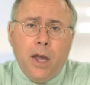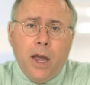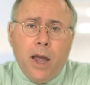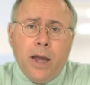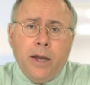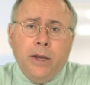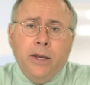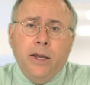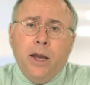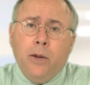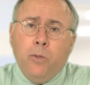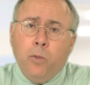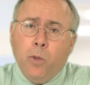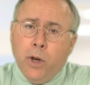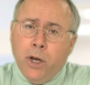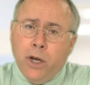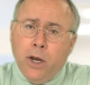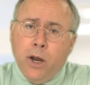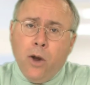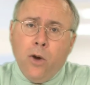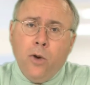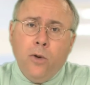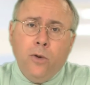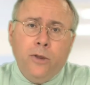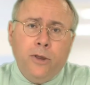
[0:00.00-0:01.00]
And yet, we
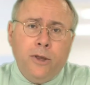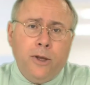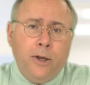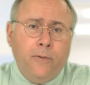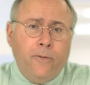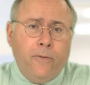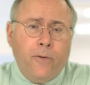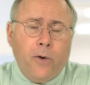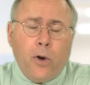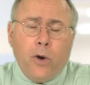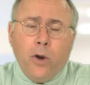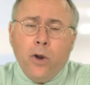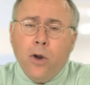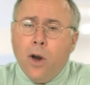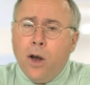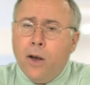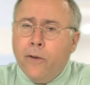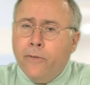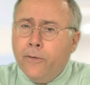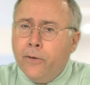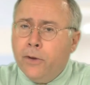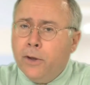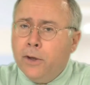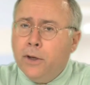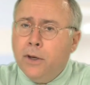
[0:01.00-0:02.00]
know that very
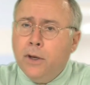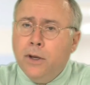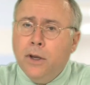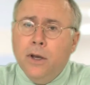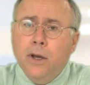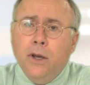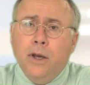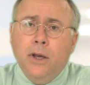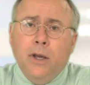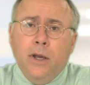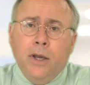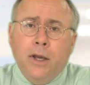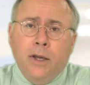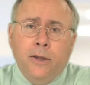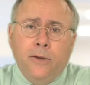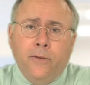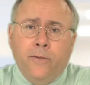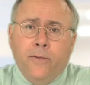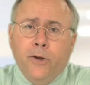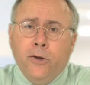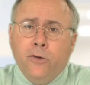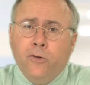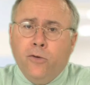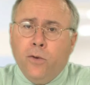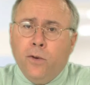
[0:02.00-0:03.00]
often
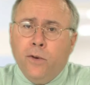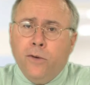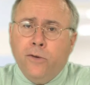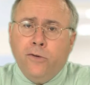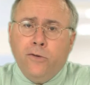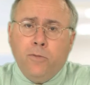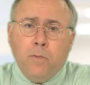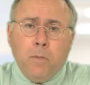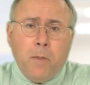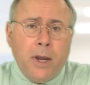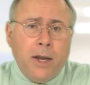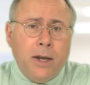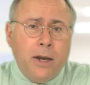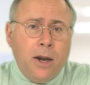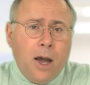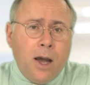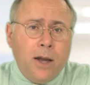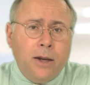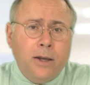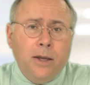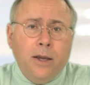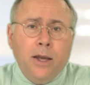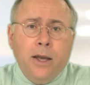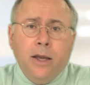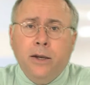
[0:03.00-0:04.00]
individuals may
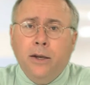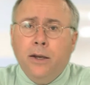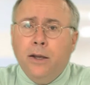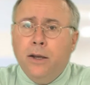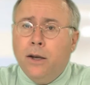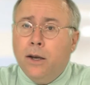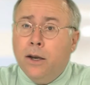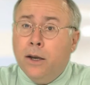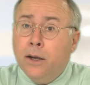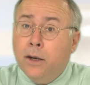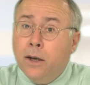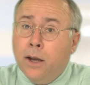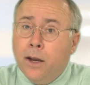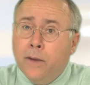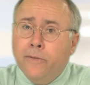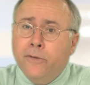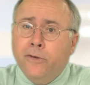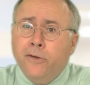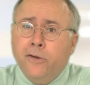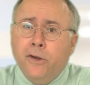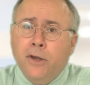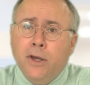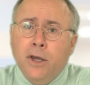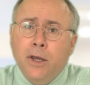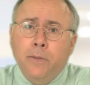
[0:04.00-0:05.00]
not get enough
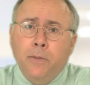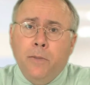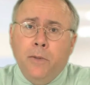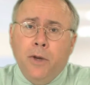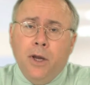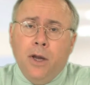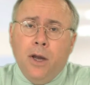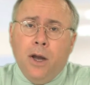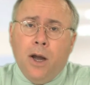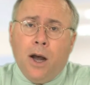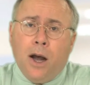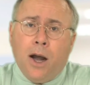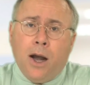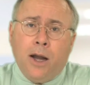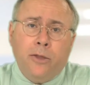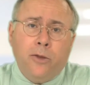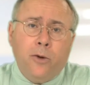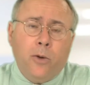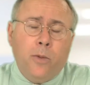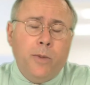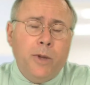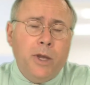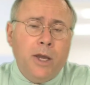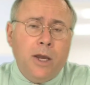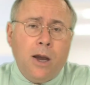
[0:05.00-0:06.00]
sleep
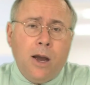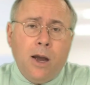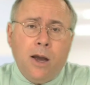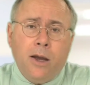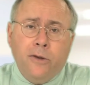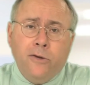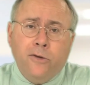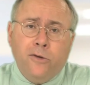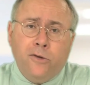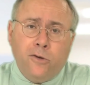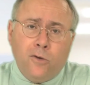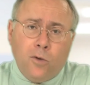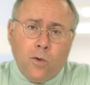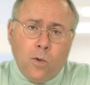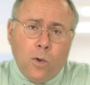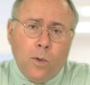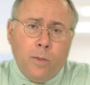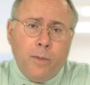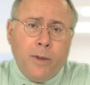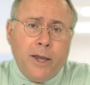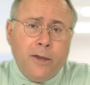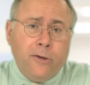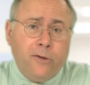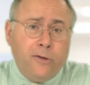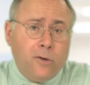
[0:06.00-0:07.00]
either because school
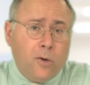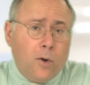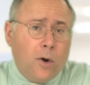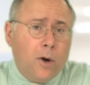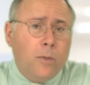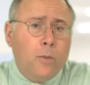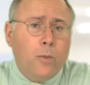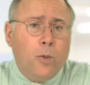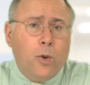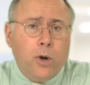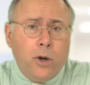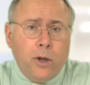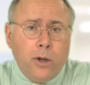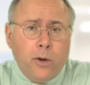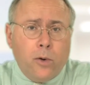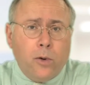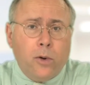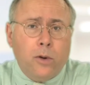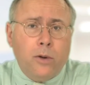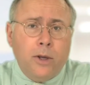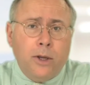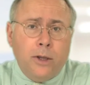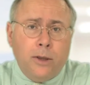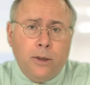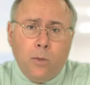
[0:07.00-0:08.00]
may start pretty
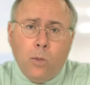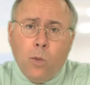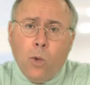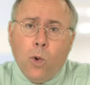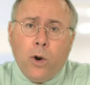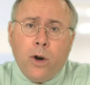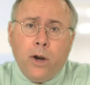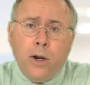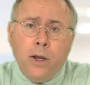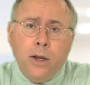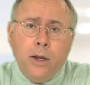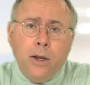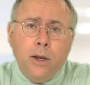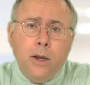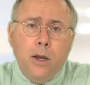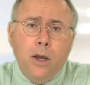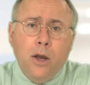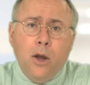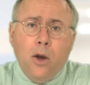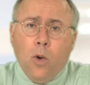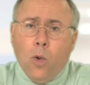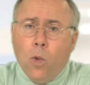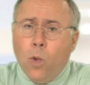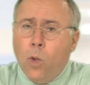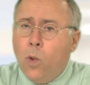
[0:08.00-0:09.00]
early in the morning
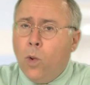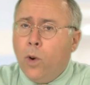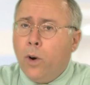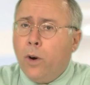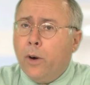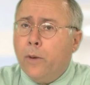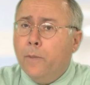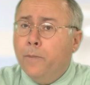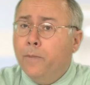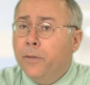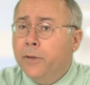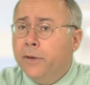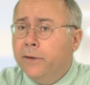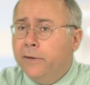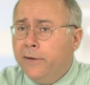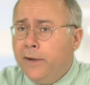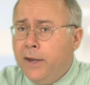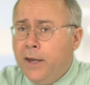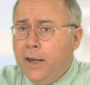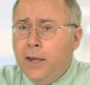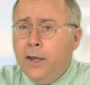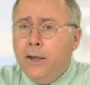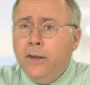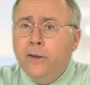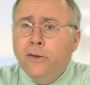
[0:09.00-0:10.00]
or
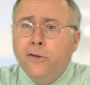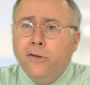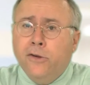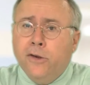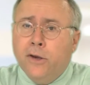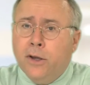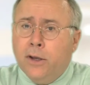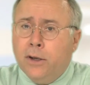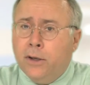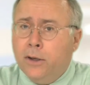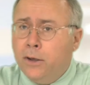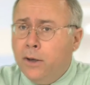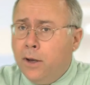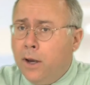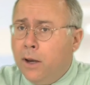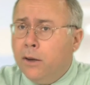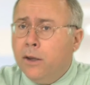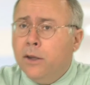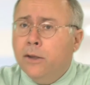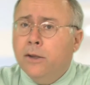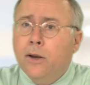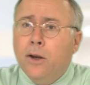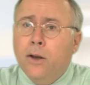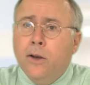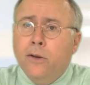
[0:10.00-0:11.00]
teens and
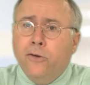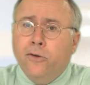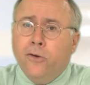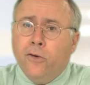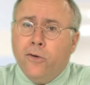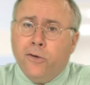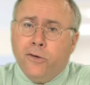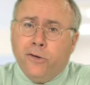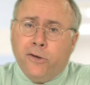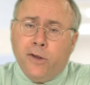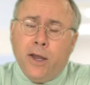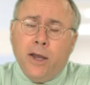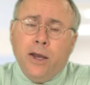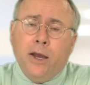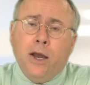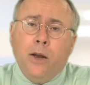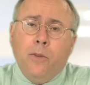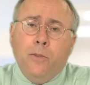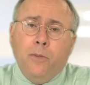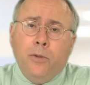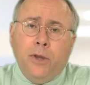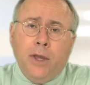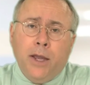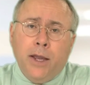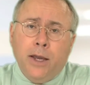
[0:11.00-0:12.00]
young adults are staying
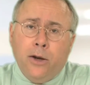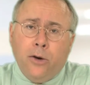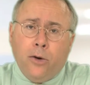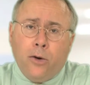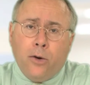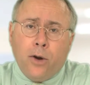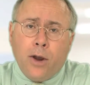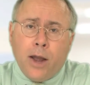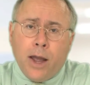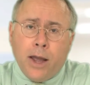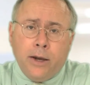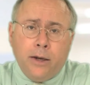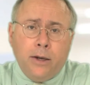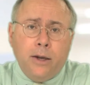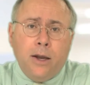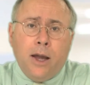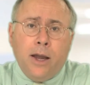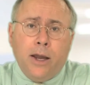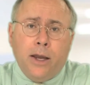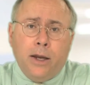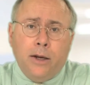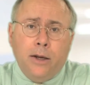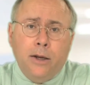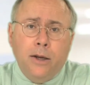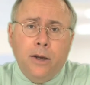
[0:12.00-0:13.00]
up later at
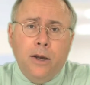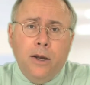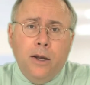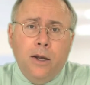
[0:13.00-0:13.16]
night.